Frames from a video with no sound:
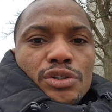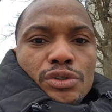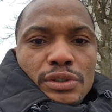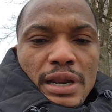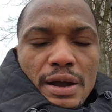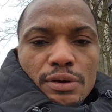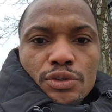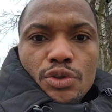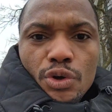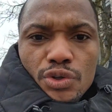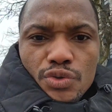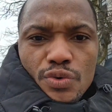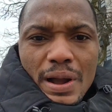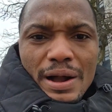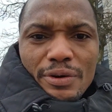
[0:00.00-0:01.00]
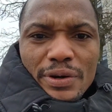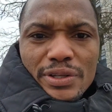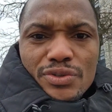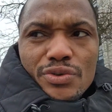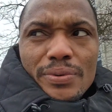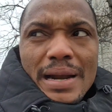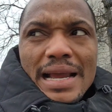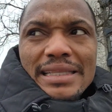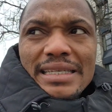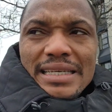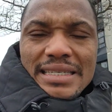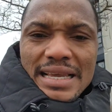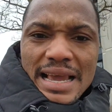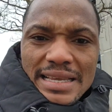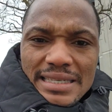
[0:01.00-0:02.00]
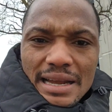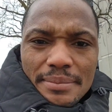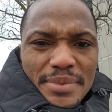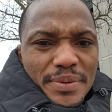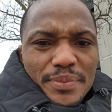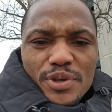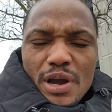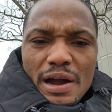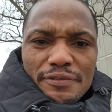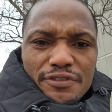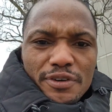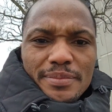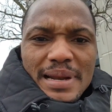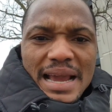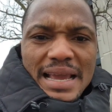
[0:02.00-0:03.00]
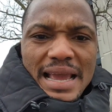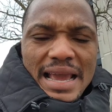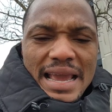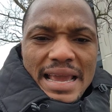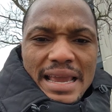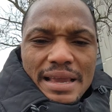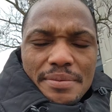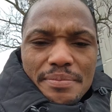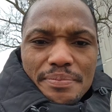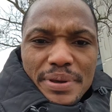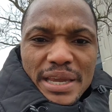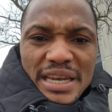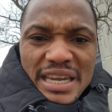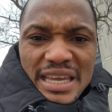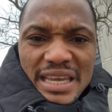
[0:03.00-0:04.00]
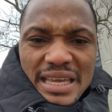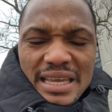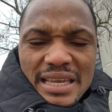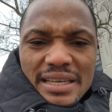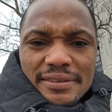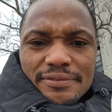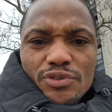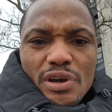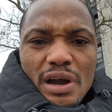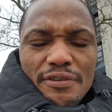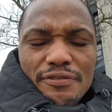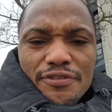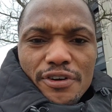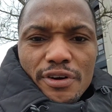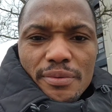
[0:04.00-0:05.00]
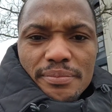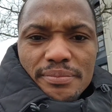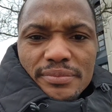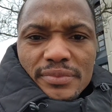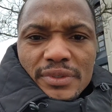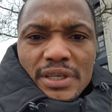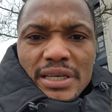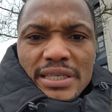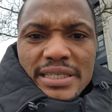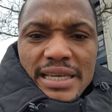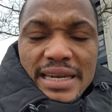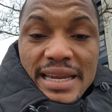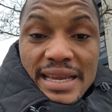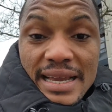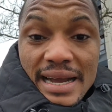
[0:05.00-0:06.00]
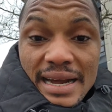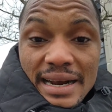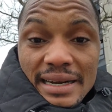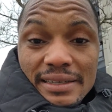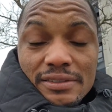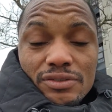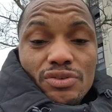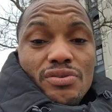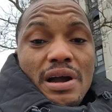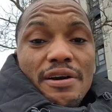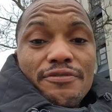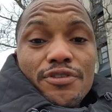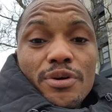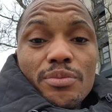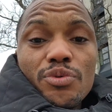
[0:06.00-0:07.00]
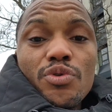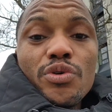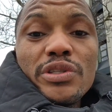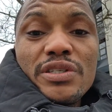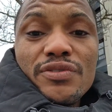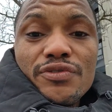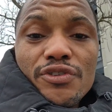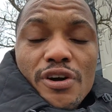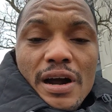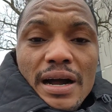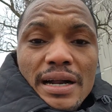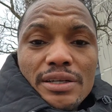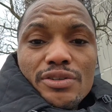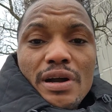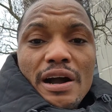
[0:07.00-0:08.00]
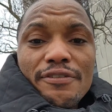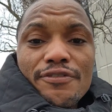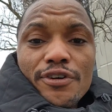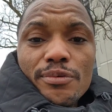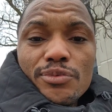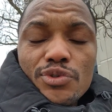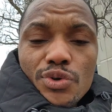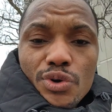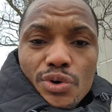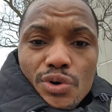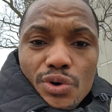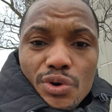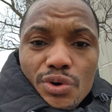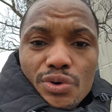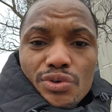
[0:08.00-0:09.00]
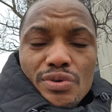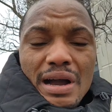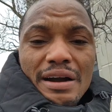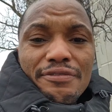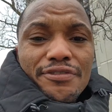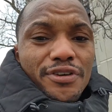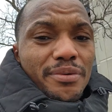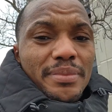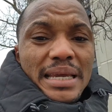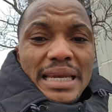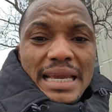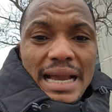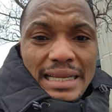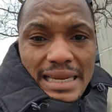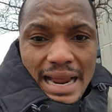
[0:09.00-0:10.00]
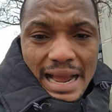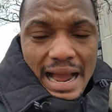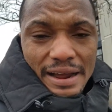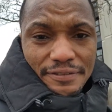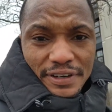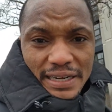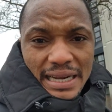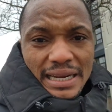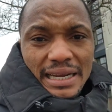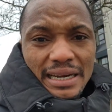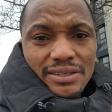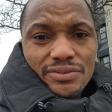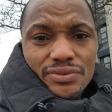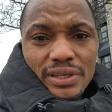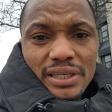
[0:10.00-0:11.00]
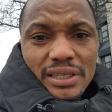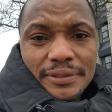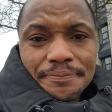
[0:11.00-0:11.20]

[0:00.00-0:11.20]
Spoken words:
Now, those who are going to write this exam, maybe you are from Benin, you are from Senegal, you are from Cote d'Ivoire, you are from Togo, you are from any other African country.